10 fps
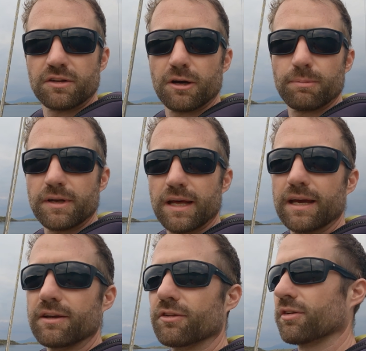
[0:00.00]
couple of
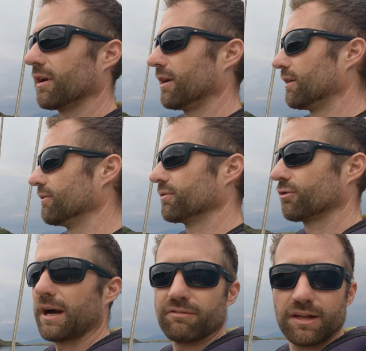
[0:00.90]
days of
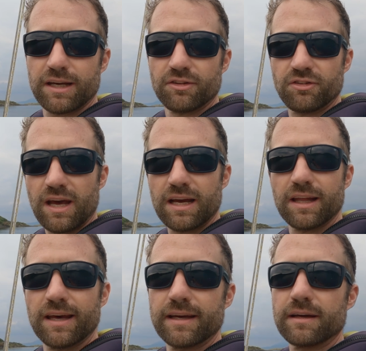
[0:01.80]
travelling and
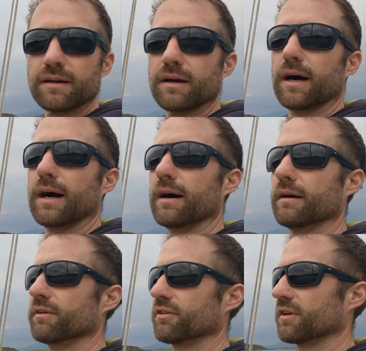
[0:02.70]
sailing,
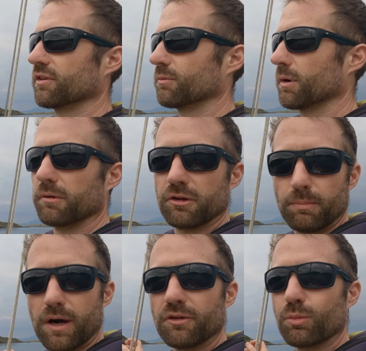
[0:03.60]
visiting some couple of
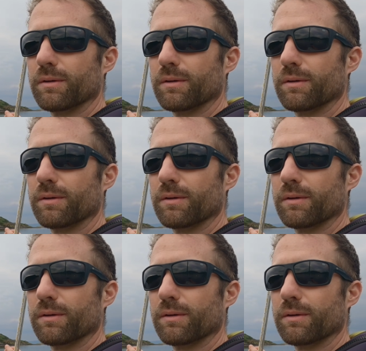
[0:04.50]
spots.